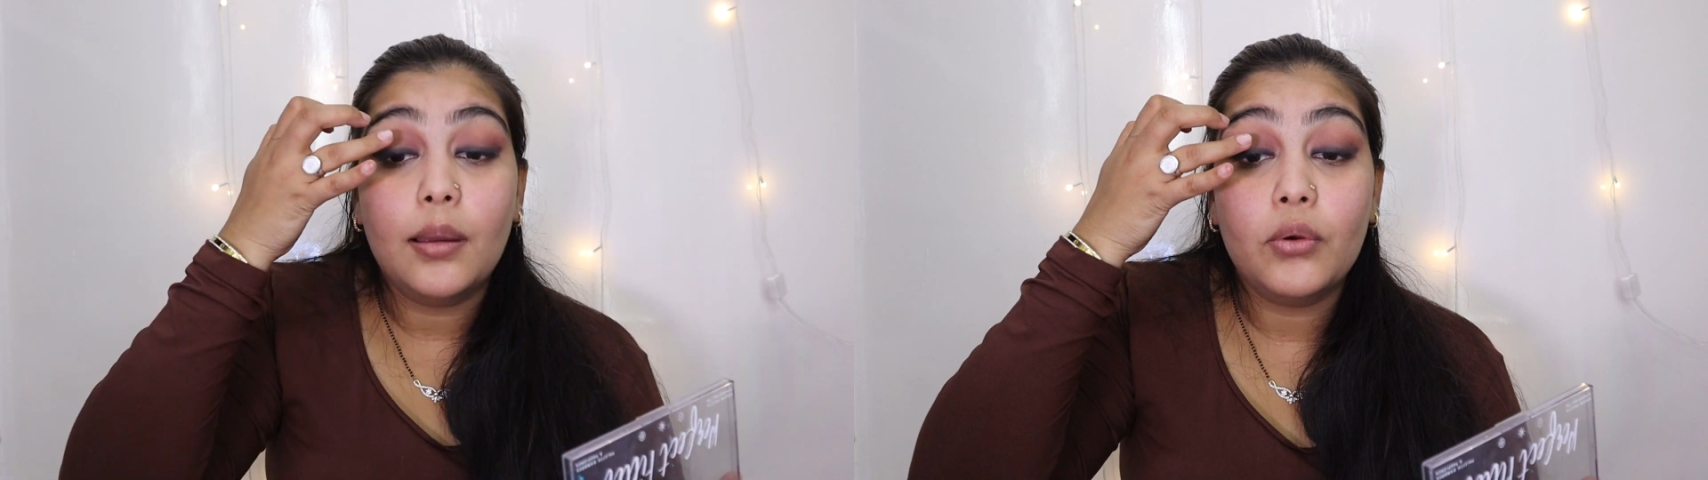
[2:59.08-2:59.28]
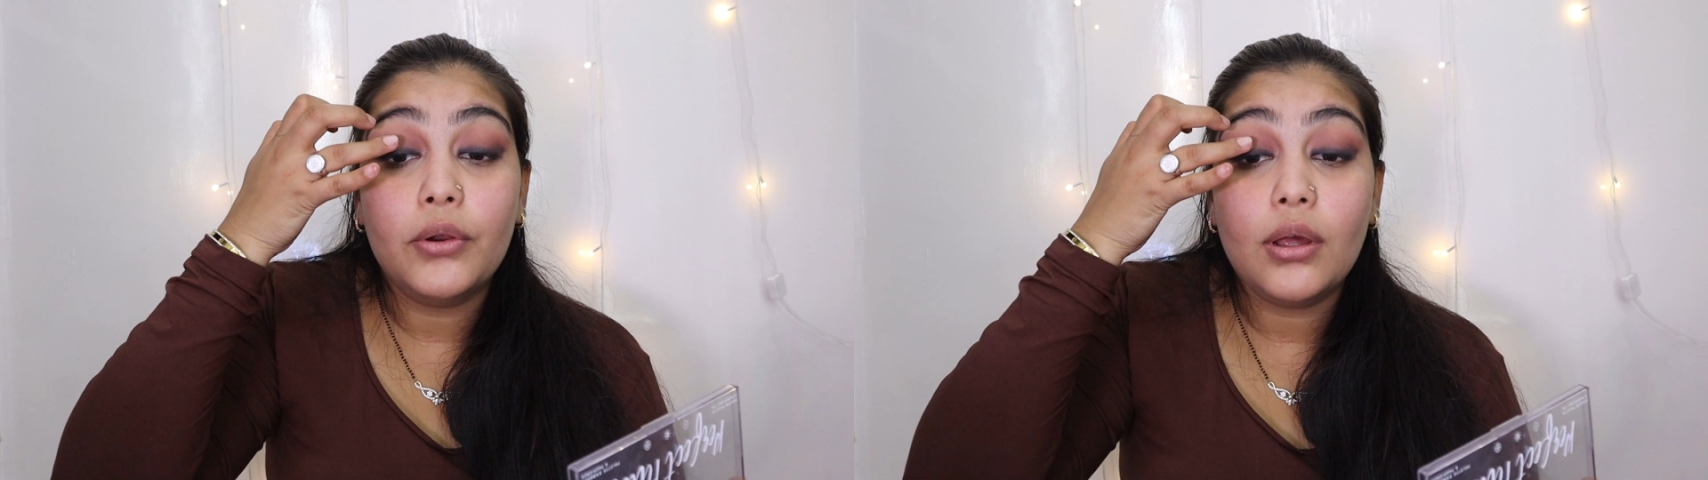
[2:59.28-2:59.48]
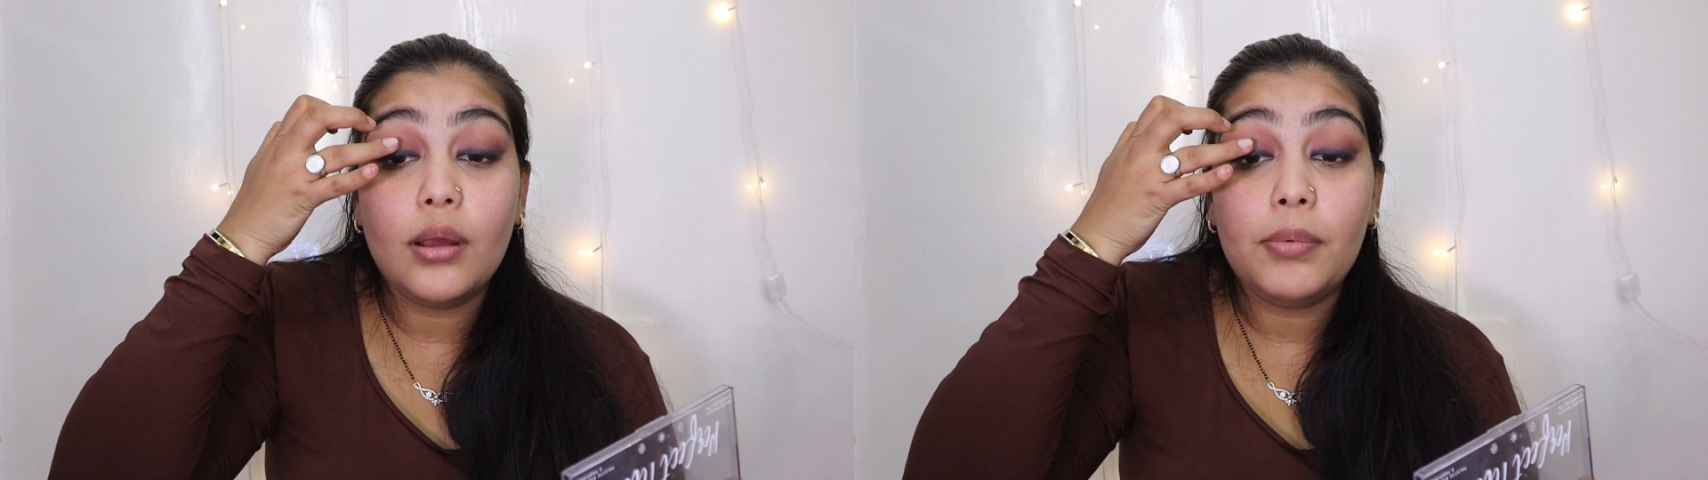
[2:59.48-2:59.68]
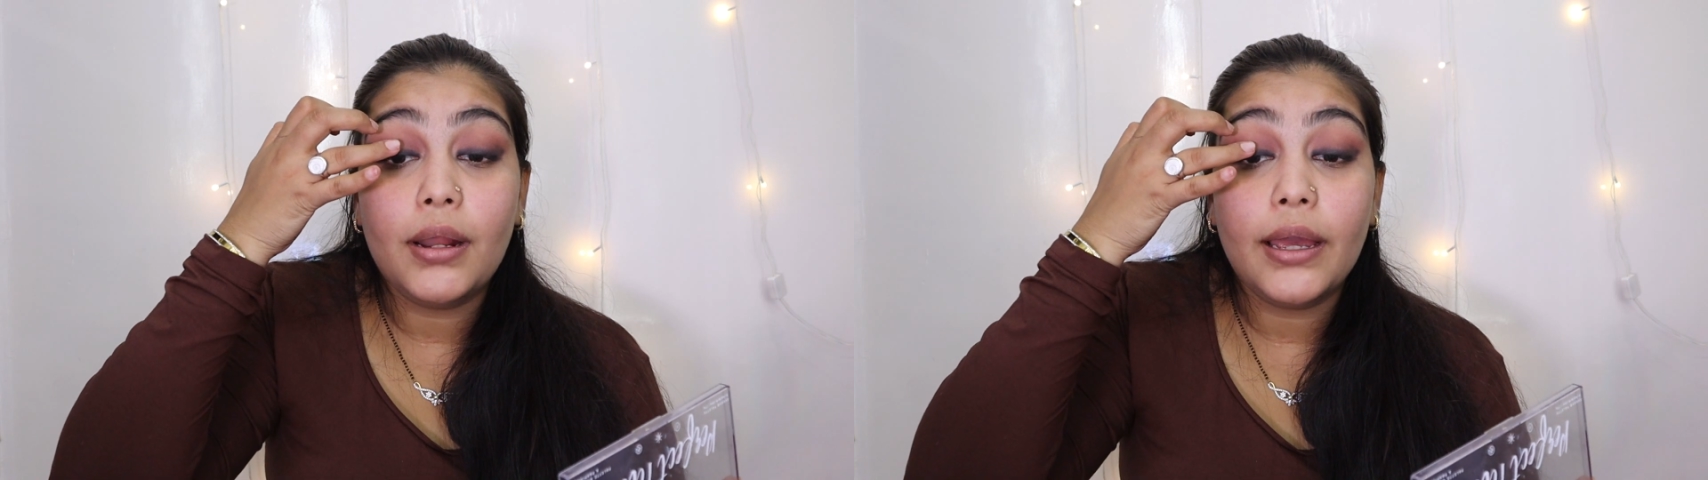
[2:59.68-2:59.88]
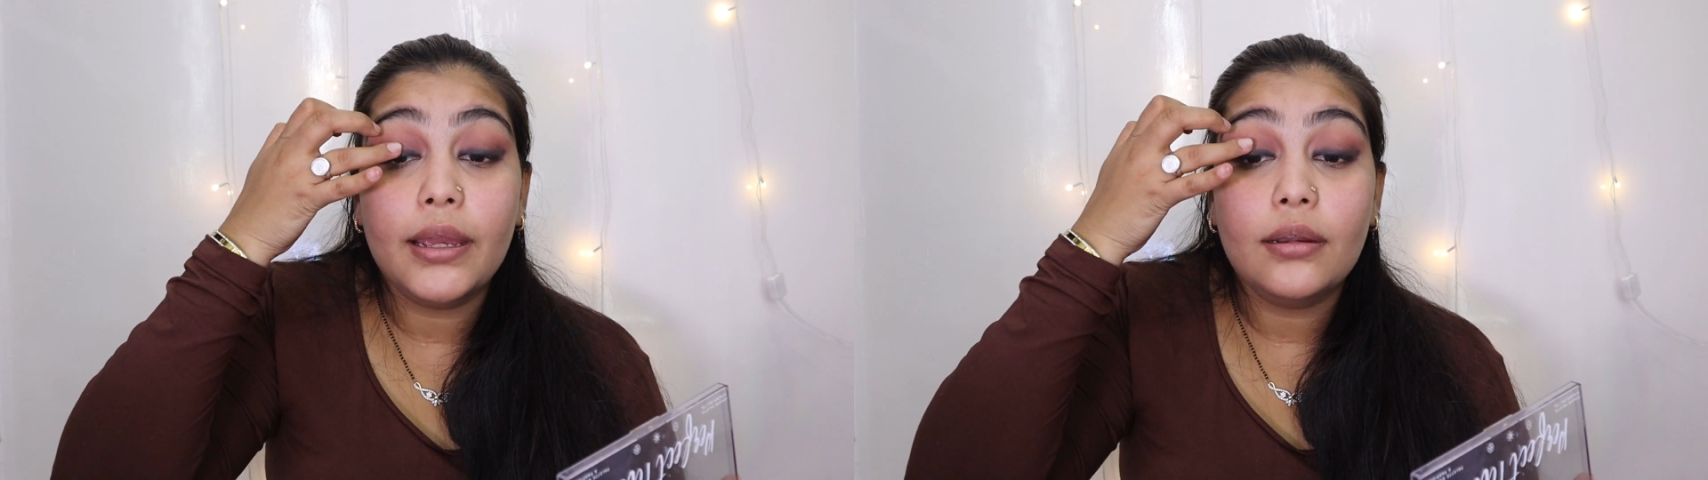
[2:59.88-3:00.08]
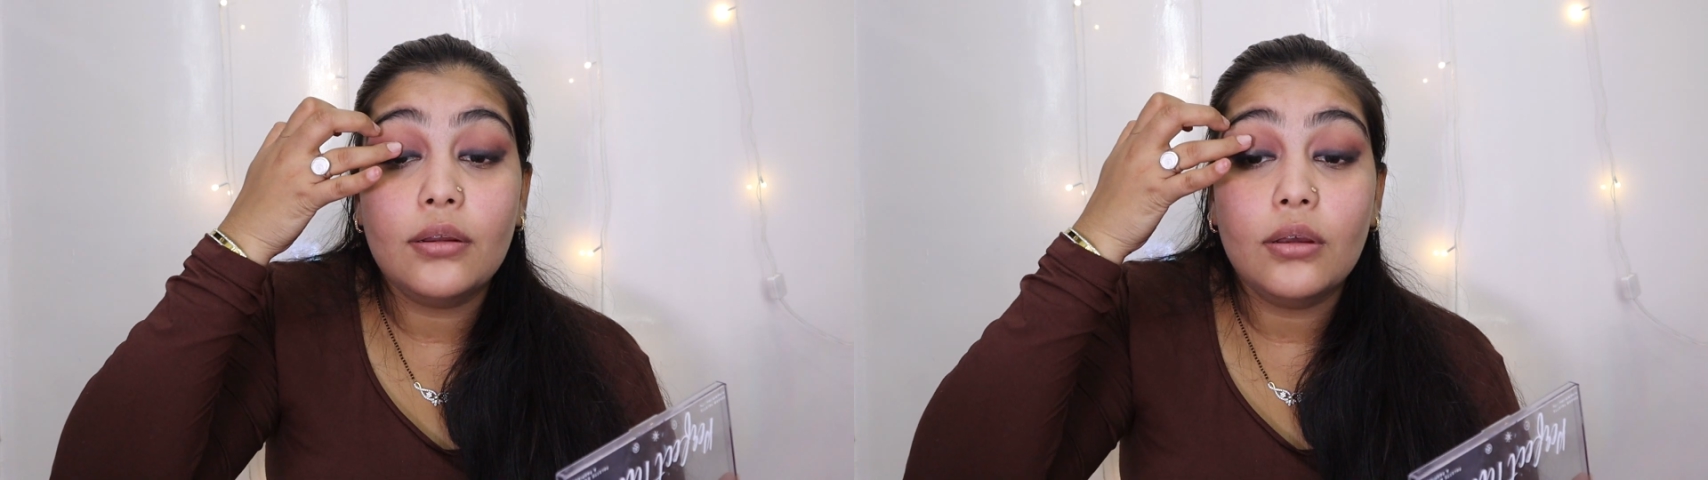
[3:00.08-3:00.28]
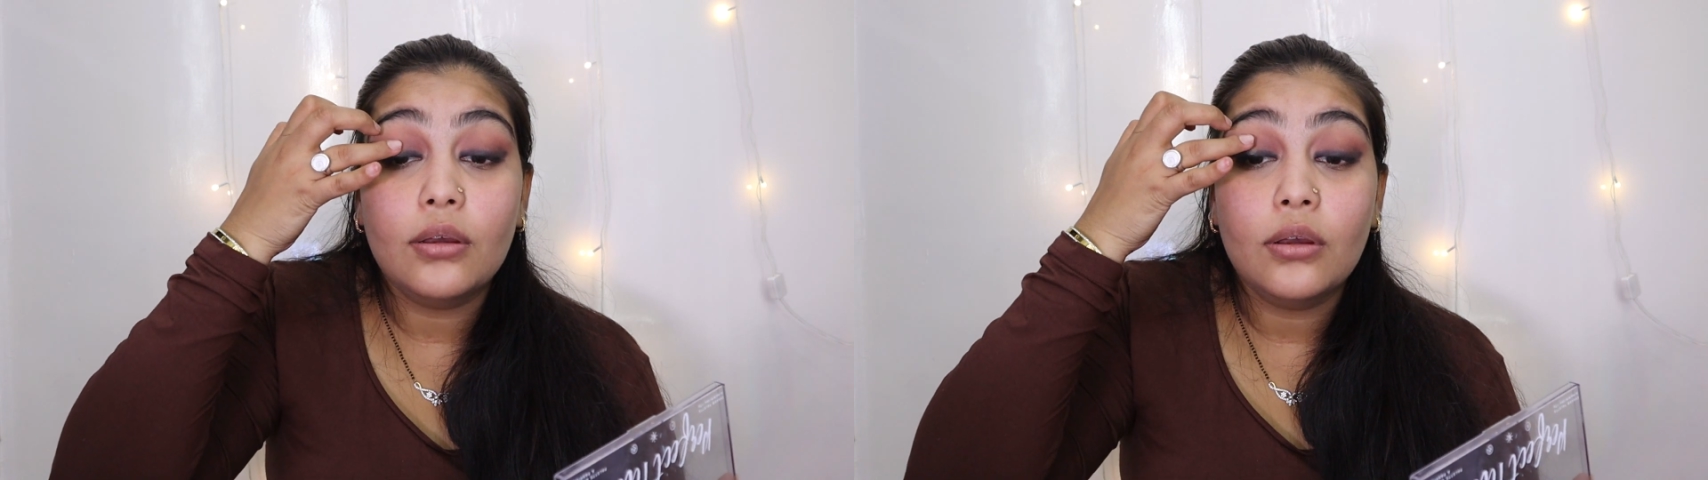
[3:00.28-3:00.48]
I'm going to apply it